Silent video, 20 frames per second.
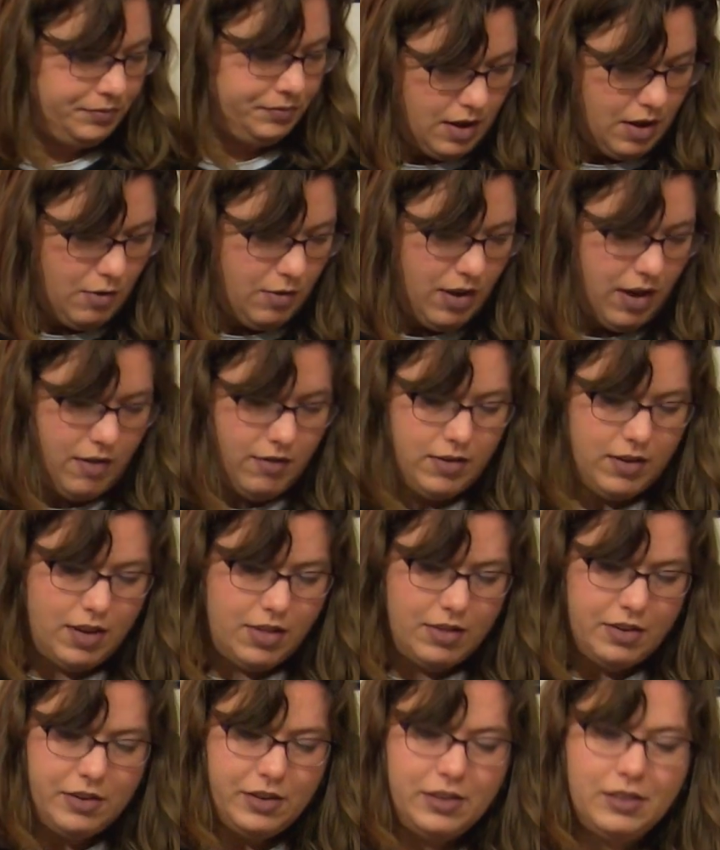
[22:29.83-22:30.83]
And we have
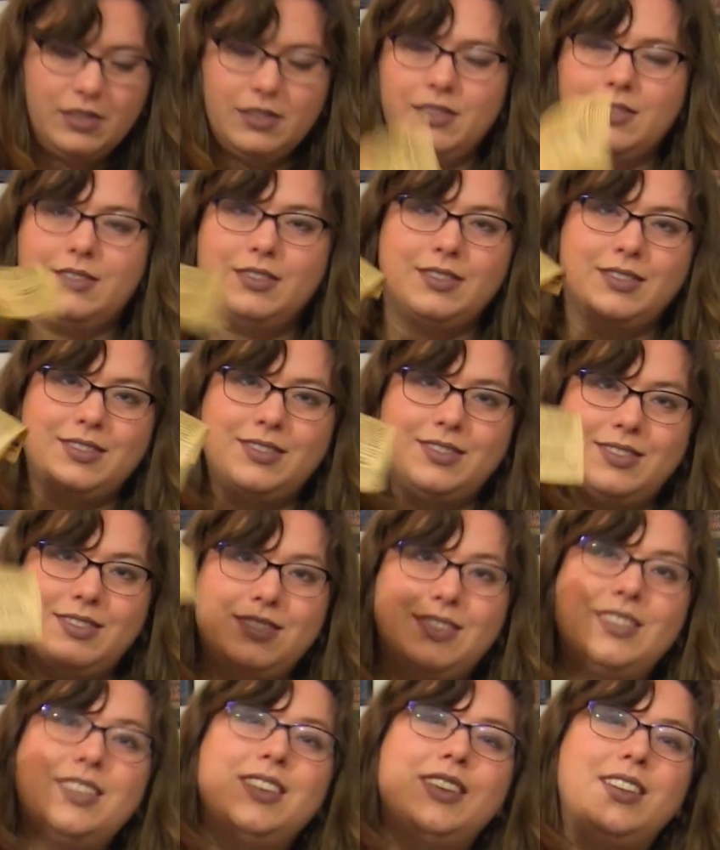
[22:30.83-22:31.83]
another
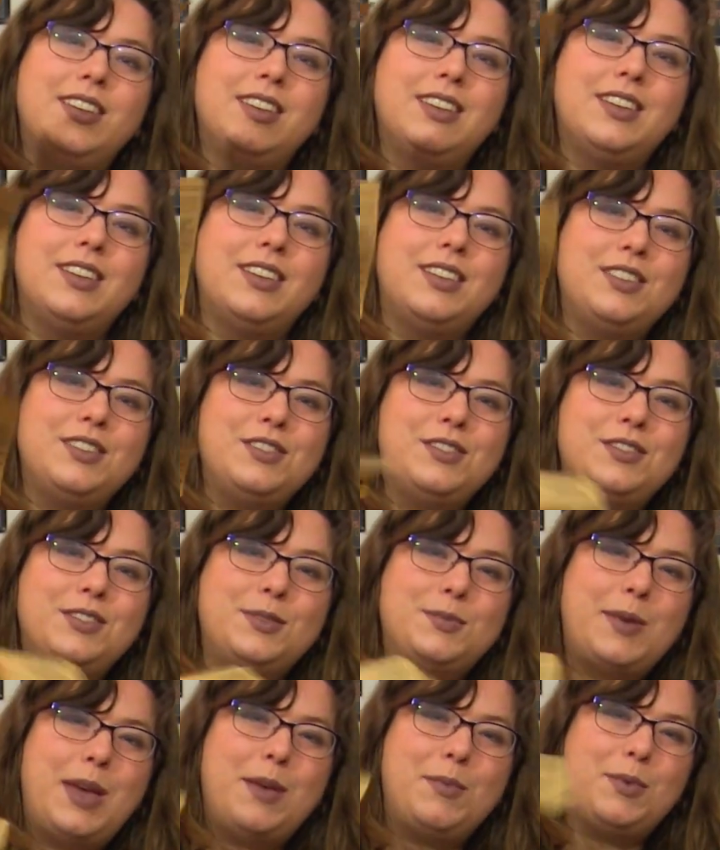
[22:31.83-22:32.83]

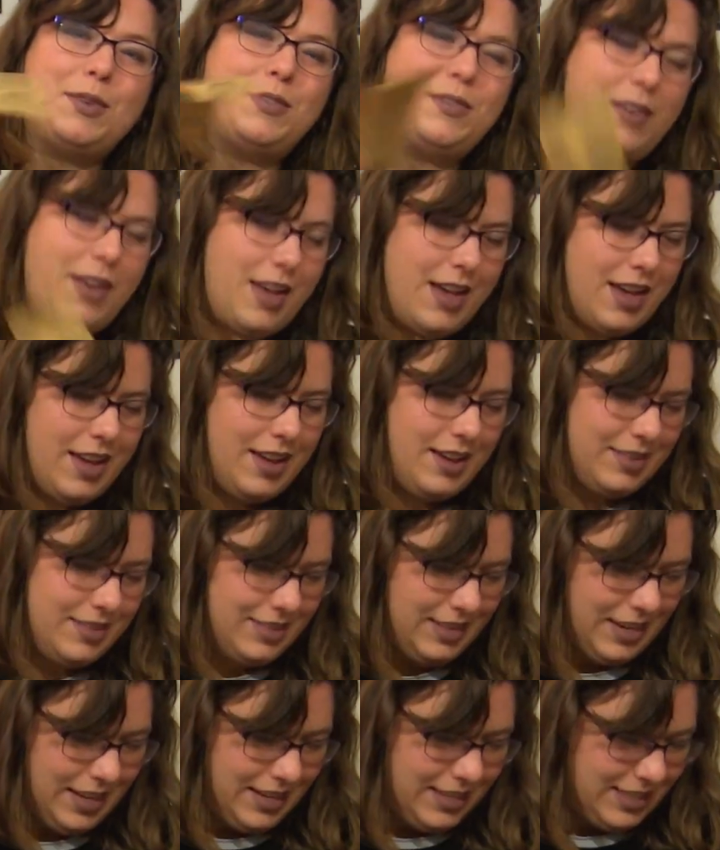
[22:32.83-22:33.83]
newspaper
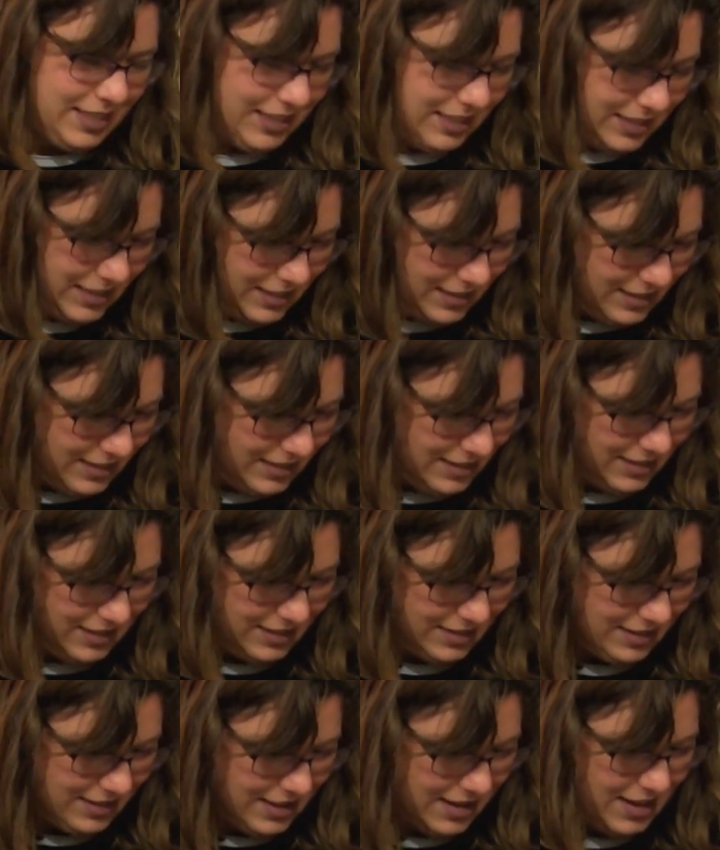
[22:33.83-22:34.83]
find in it.
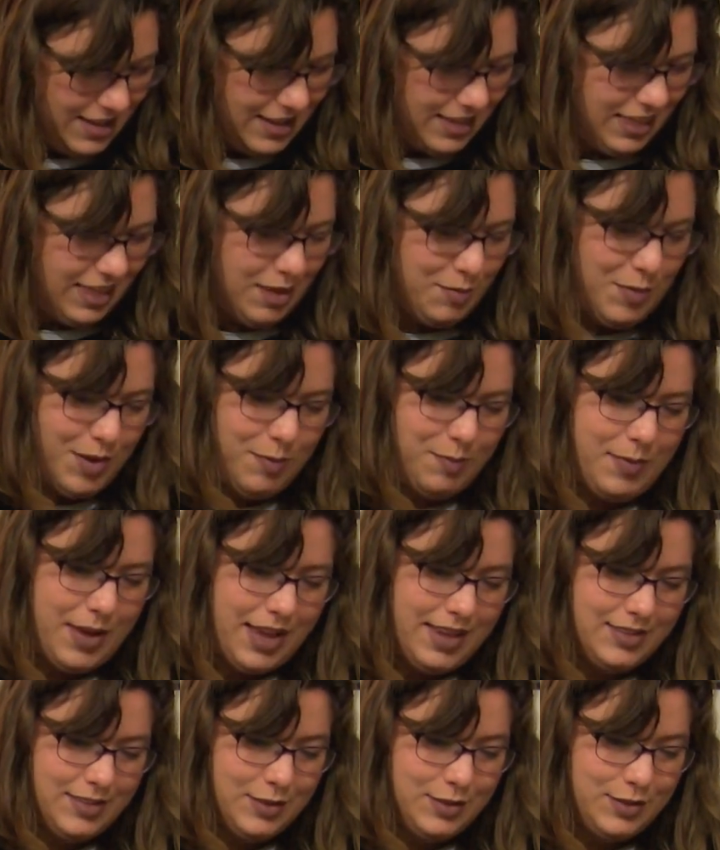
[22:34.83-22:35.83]
Lemon
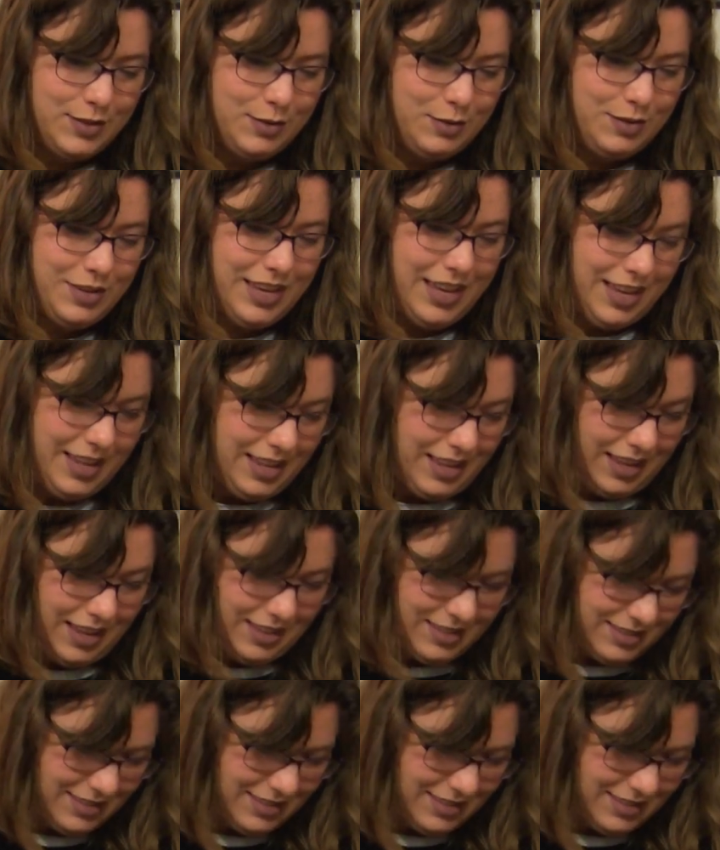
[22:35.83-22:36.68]
basil zucchini.